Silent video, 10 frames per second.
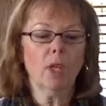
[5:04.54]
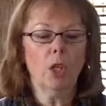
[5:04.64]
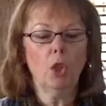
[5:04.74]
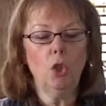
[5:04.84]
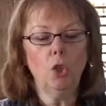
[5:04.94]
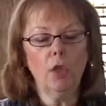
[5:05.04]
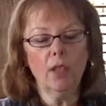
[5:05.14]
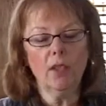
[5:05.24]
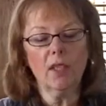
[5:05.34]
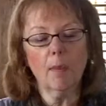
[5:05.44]

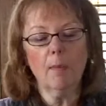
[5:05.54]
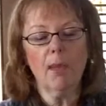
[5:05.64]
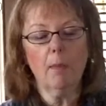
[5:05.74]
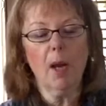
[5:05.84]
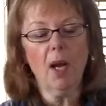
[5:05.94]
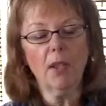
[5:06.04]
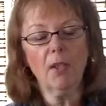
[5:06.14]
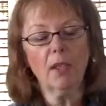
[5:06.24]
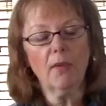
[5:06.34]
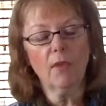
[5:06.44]
it's something
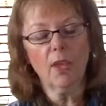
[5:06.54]
positive